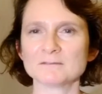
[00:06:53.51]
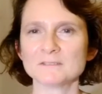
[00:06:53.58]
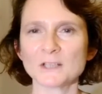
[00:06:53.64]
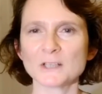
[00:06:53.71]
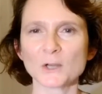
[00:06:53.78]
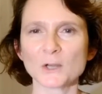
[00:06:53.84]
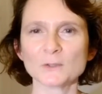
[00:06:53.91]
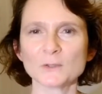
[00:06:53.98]
you
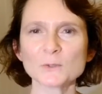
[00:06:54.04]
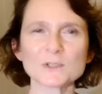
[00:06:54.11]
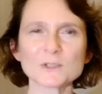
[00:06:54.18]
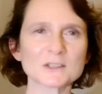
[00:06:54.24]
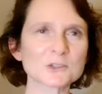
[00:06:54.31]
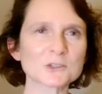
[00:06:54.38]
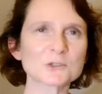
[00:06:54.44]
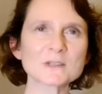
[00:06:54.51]
know, look at
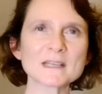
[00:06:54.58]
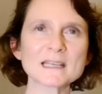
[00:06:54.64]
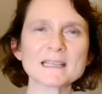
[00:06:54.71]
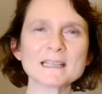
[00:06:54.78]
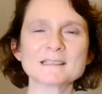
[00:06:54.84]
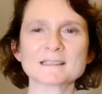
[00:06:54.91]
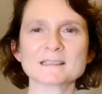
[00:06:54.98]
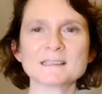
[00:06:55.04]
the
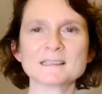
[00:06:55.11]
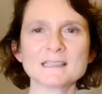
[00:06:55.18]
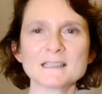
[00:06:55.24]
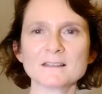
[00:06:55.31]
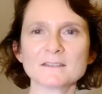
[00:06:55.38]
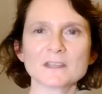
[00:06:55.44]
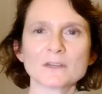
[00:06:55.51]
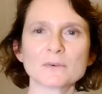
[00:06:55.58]
trees and see
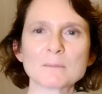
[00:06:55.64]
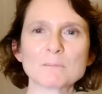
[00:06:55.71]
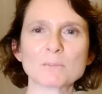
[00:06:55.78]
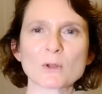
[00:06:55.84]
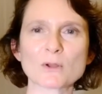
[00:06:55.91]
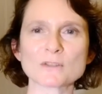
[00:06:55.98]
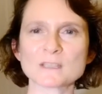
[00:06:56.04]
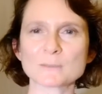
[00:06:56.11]
that they're in
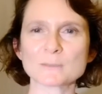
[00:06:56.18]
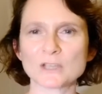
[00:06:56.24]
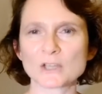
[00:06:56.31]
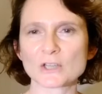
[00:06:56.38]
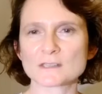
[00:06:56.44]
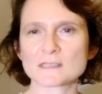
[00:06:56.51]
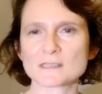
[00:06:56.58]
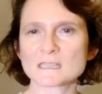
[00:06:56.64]
blossom, and you
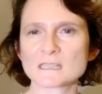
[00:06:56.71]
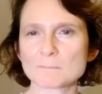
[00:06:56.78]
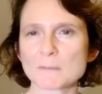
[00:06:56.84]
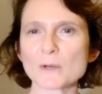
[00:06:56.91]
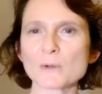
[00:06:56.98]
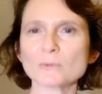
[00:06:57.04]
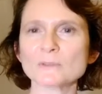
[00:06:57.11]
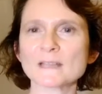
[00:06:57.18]
can
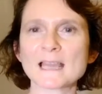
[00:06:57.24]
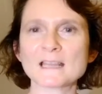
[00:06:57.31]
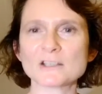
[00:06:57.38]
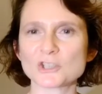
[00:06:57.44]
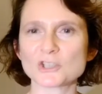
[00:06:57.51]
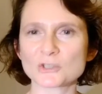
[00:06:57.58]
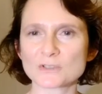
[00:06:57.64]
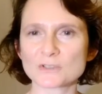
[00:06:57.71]
smell
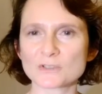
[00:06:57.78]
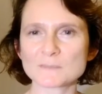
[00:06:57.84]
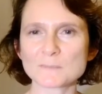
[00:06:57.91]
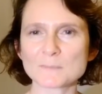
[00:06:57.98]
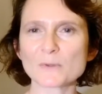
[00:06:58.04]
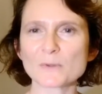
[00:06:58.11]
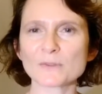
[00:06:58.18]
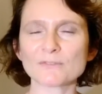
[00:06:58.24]
nature and
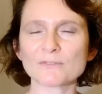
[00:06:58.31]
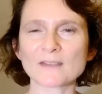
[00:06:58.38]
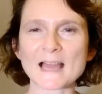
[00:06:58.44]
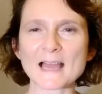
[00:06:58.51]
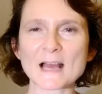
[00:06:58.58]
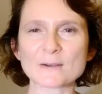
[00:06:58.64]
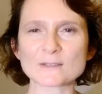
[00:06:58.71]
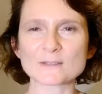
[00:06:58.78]
smell the
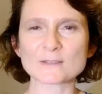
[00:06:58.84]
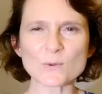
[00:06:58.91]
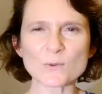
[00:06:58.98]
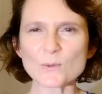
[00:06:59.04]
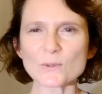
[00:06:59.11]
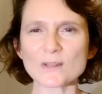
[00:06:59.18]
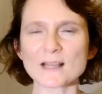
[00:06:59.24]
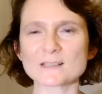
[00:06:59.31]
flowers and
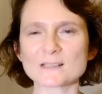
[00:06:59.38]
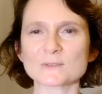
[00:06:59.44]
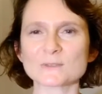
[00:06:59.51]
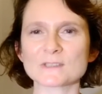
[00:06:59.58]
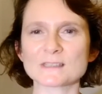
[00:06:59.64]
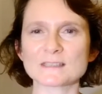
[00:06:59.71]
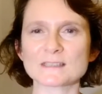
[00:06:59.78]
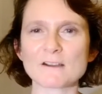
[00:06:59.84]
all that sort
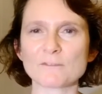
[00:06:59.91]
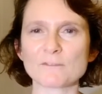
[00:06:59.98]
of stuff.